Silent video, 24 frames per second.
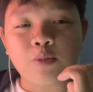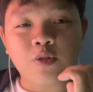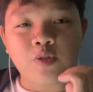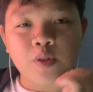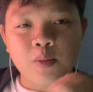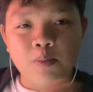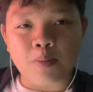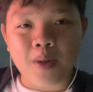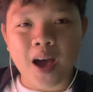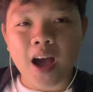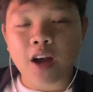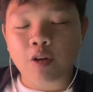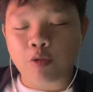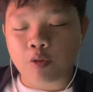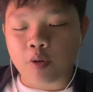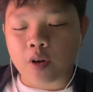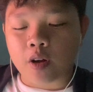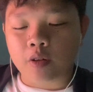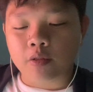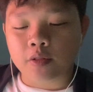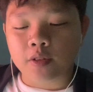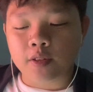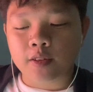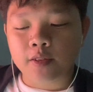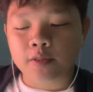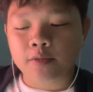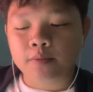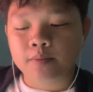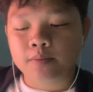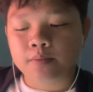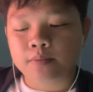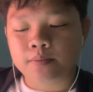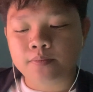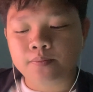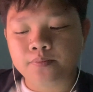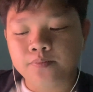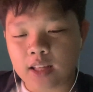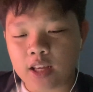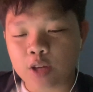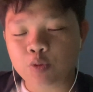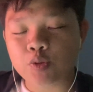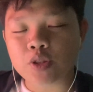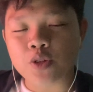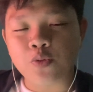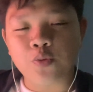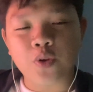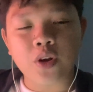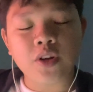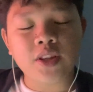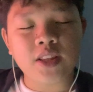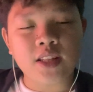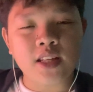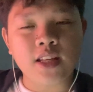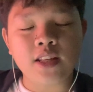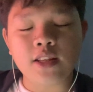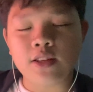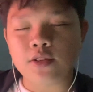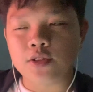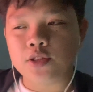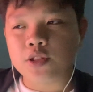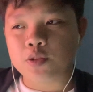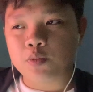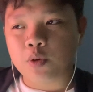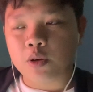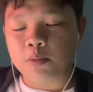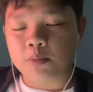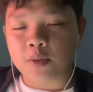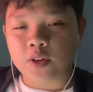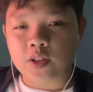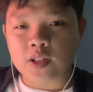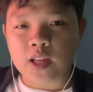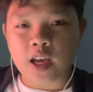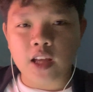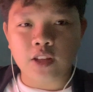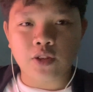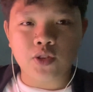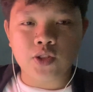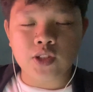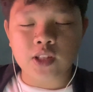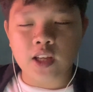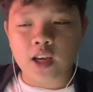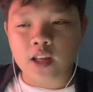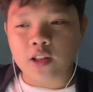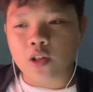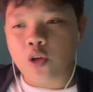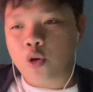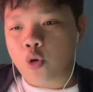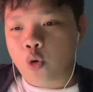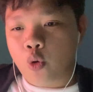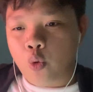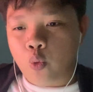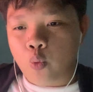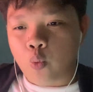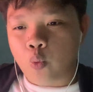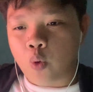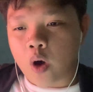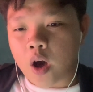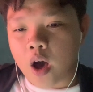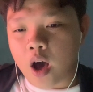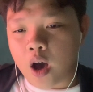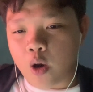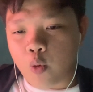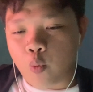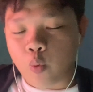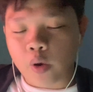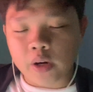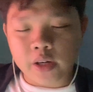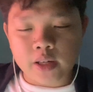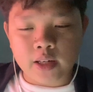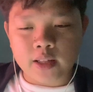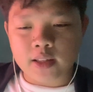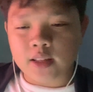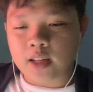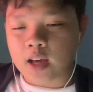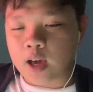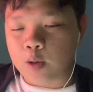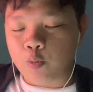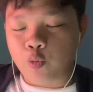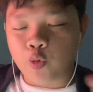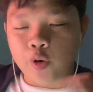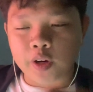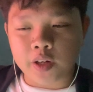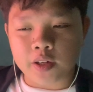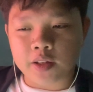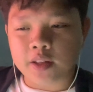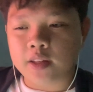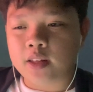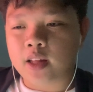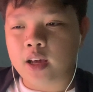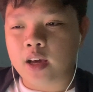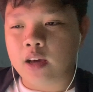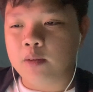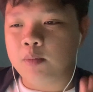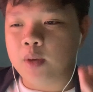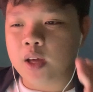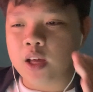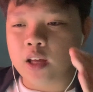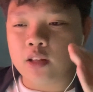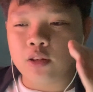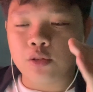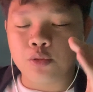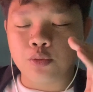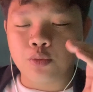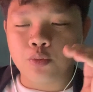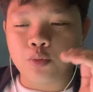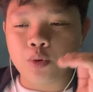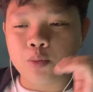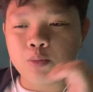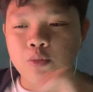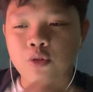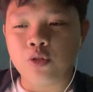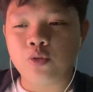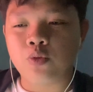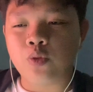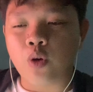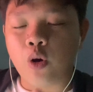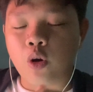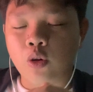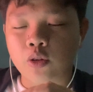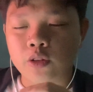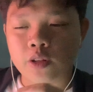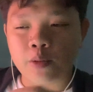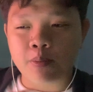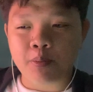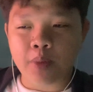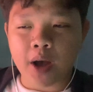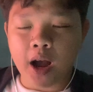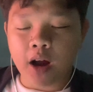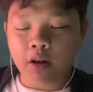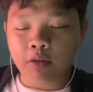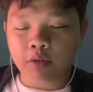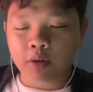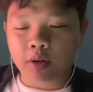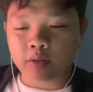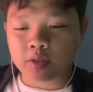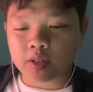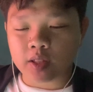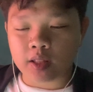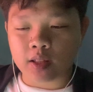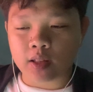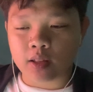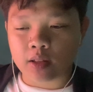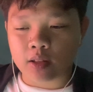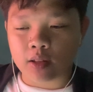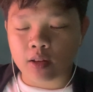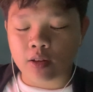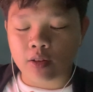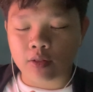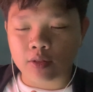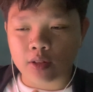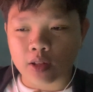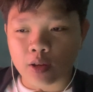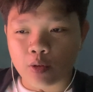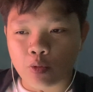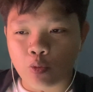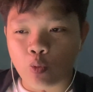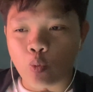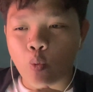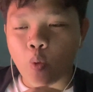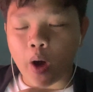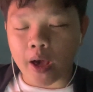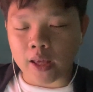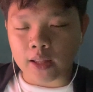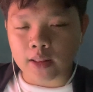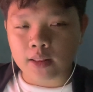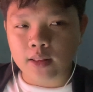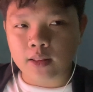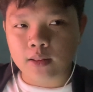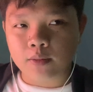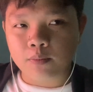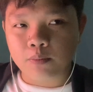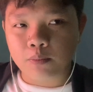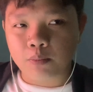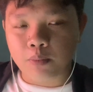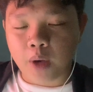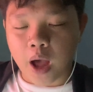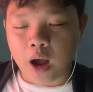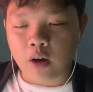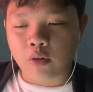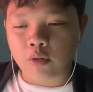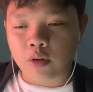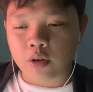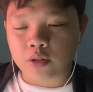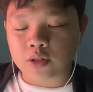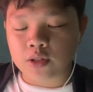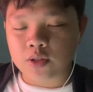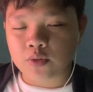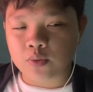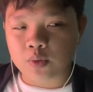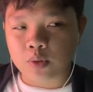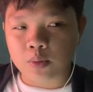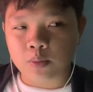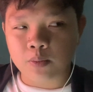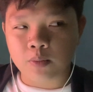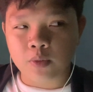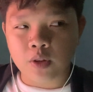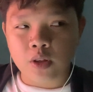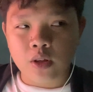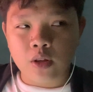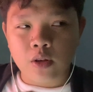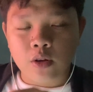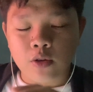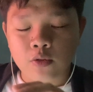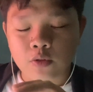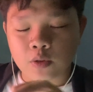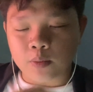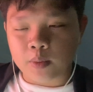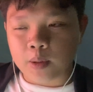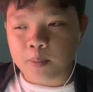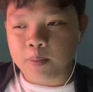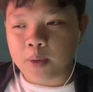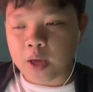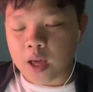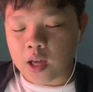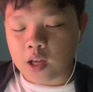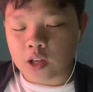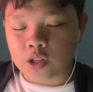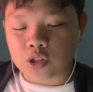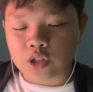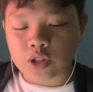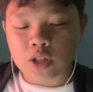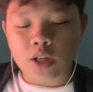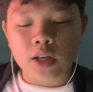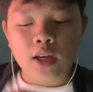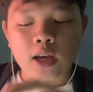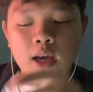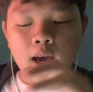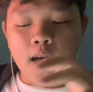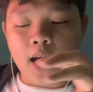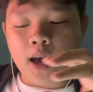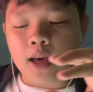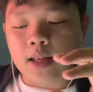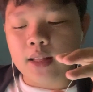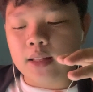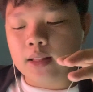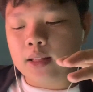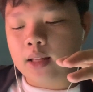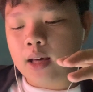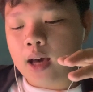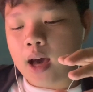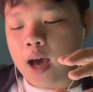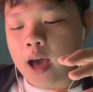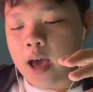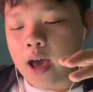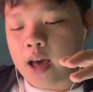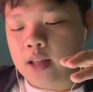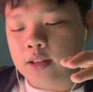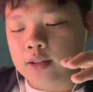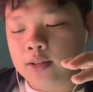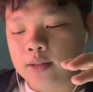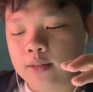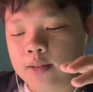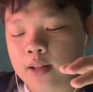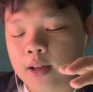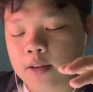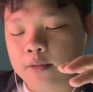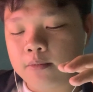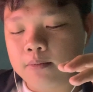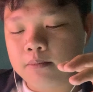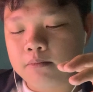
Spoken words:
background. It was a very tedious work because I had to scan one at a time. I had to remove all the backgrounds and all the white backgrounds from the page, and I had to like